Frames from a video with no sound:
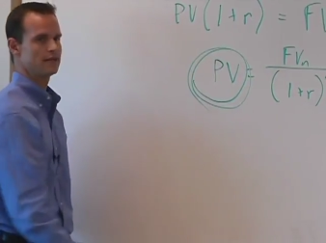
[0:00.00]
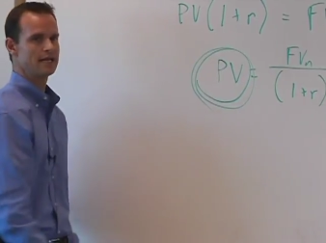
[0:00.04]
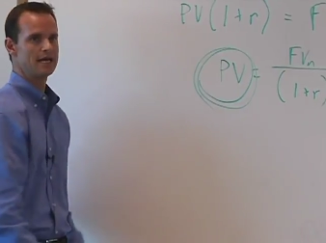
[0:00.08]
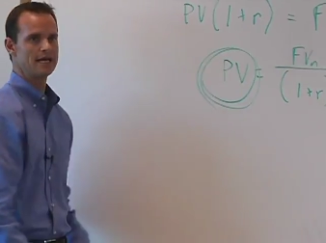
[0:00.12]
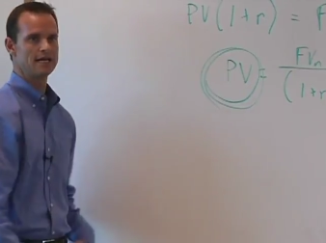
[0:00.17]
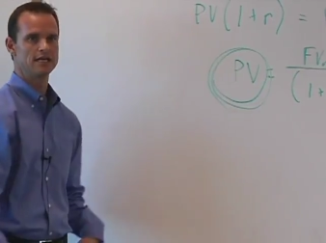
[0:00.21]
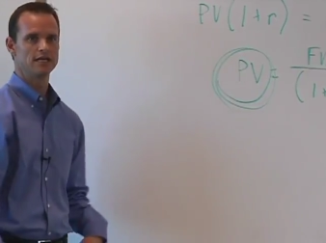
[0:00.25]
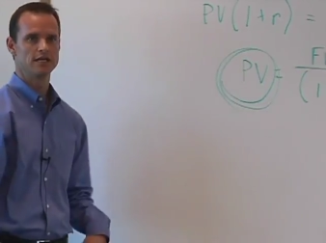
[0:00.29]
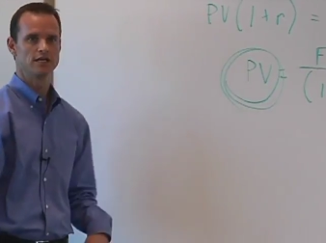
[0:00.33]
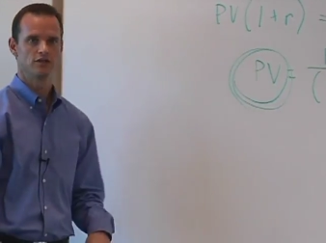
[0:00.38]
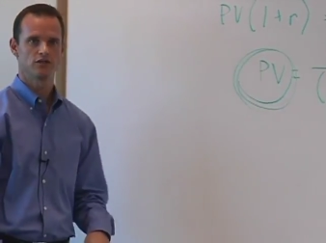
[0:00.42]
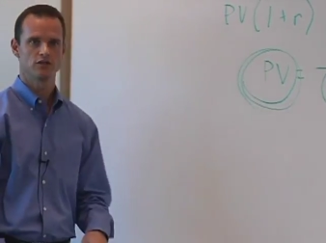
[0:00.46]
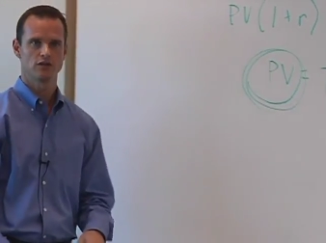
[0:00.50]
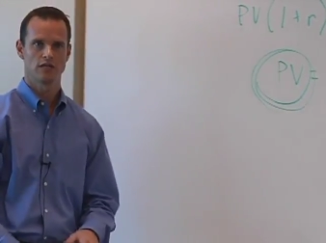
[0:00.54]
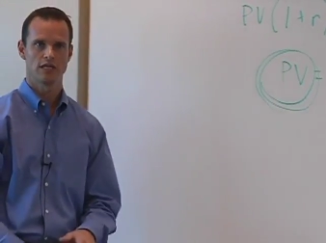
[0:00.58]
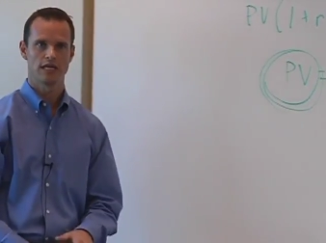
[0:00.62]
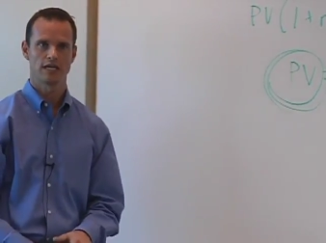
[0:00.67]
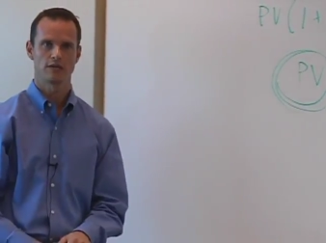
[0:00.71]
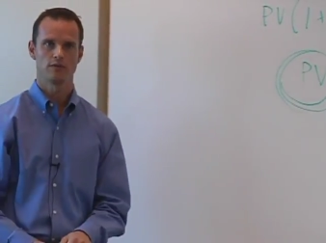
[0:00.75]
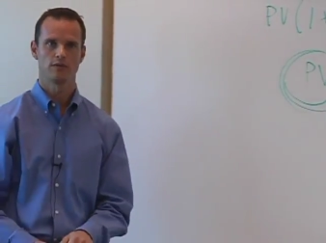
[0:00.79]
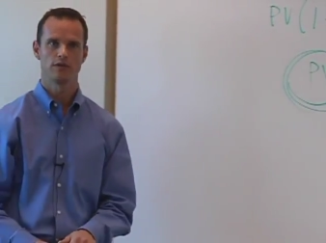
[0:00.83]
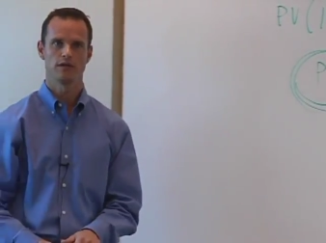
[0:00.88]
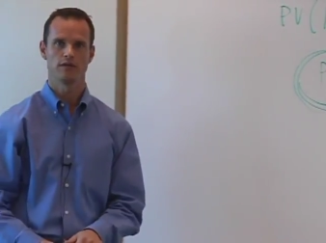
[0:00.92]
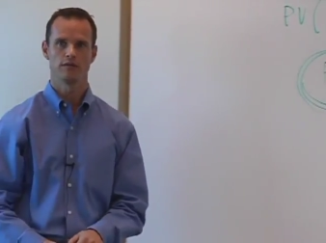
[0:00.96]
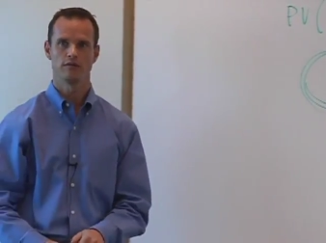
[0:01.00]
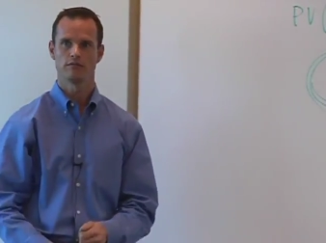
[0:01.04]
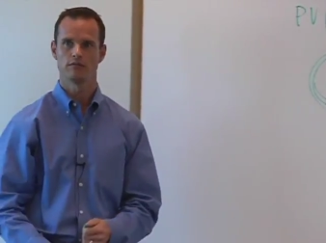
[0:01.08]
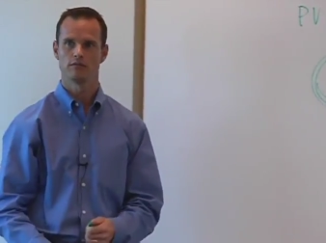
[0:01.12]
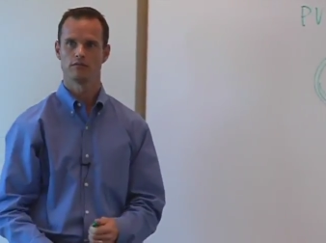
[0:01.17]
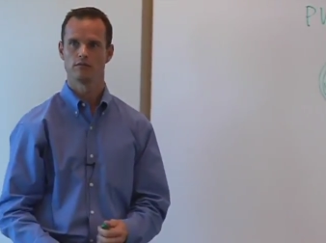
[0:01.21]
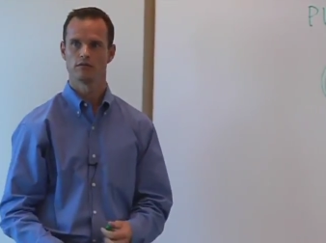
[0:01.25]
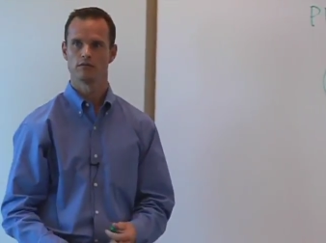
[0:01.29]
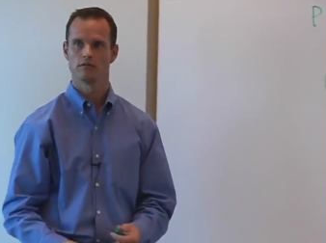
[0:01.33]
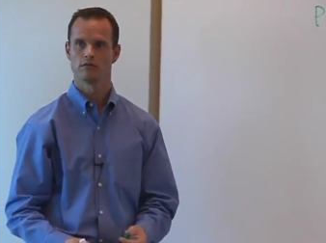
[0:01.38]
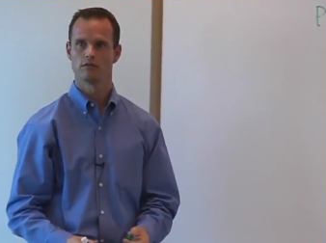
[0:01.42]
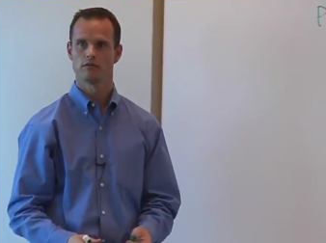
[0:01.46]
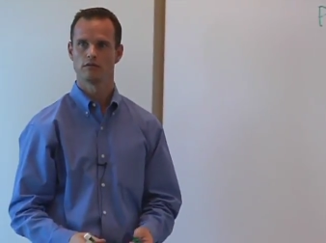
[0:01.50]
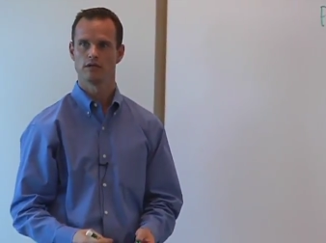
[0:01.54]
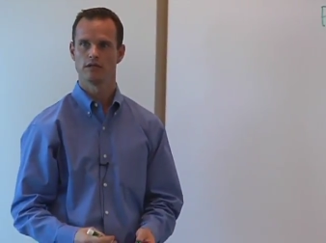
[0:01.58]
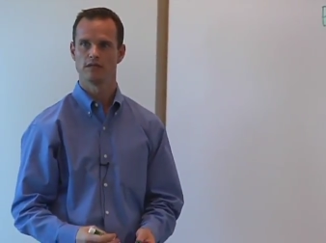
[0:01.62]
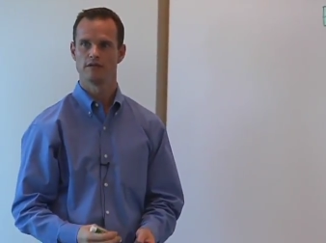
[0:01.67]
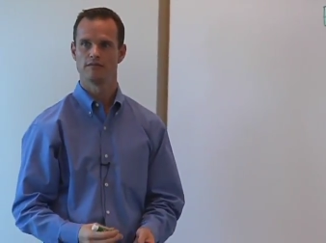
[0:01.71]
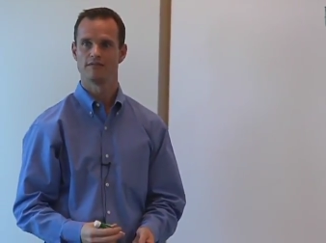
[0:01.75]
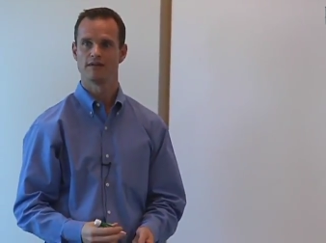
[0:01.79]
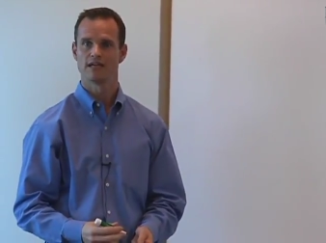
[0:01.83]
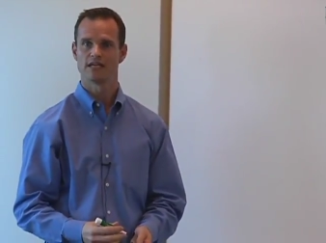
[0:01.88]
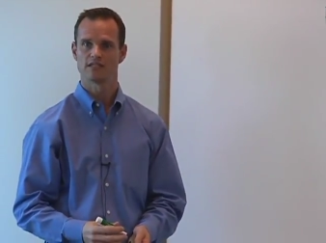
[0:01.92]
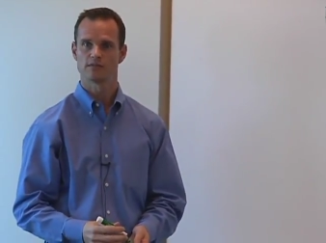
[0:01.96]
that initial equity
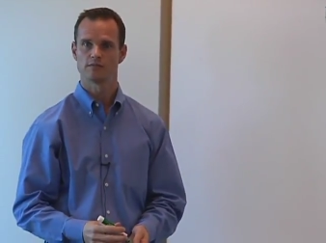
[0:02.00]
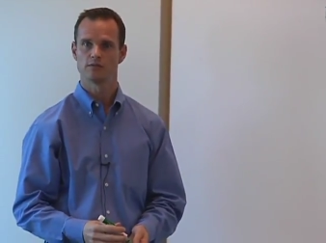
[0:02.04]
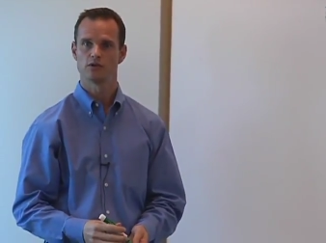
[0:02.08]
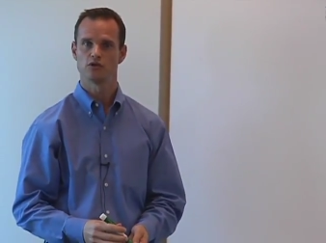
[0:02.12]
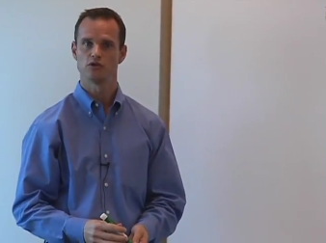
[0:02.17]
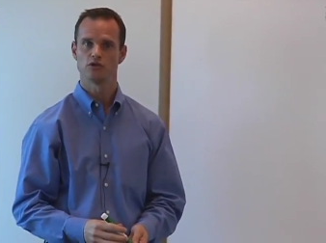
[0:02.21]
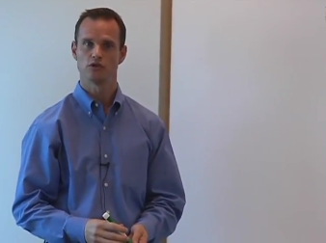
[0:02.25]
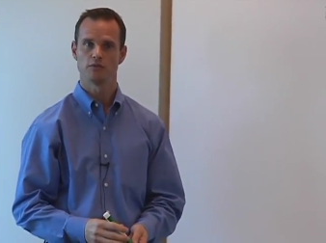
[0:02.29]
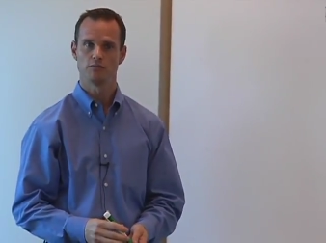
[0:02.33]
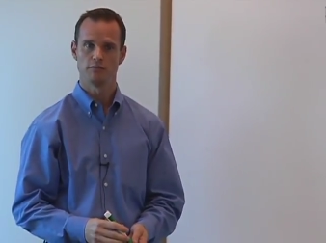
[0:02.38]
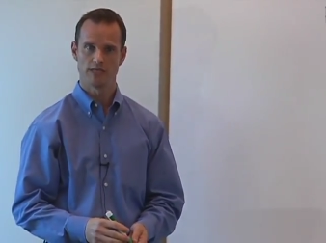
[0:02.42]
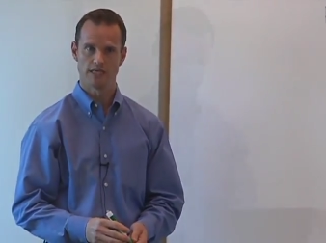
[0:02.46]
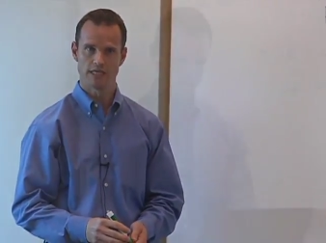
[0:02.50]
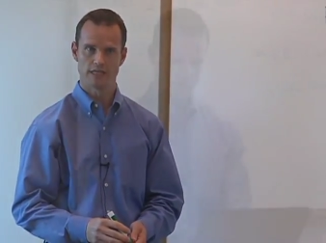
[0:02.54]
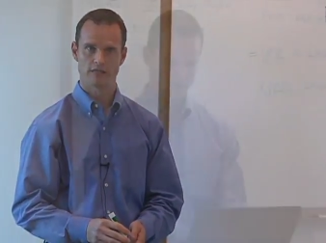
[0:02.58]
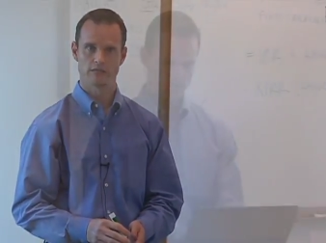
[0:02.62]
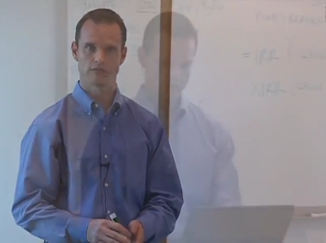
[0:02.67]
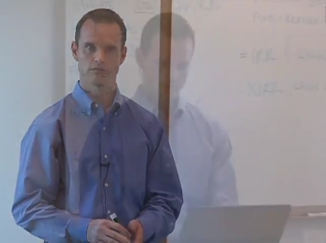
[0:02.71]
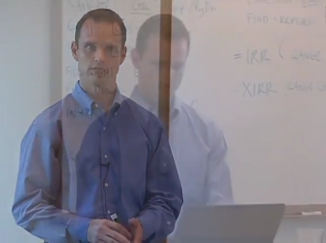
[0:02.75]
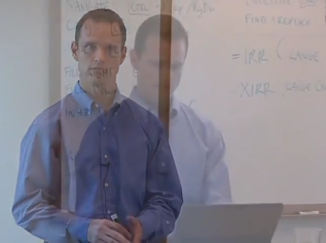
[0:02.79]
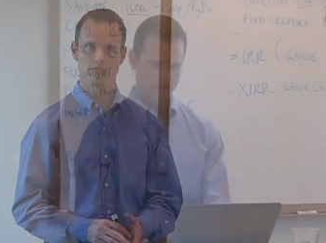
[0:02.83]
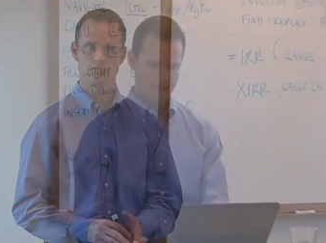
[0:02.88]
investment should be. So the